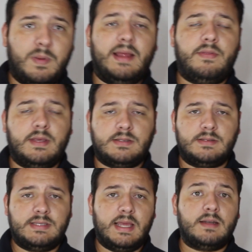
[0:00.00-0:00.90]
buy
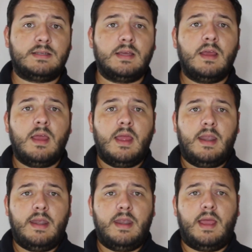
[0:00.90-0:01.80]
this set.
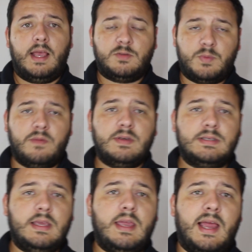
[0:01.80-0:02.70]
As
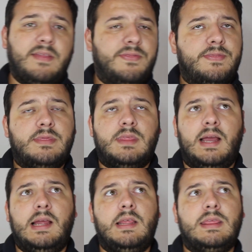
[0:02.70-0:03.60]
previously, I
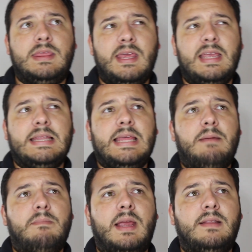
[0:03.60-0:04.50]
think
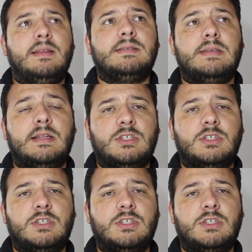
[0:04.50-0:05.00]
they made this set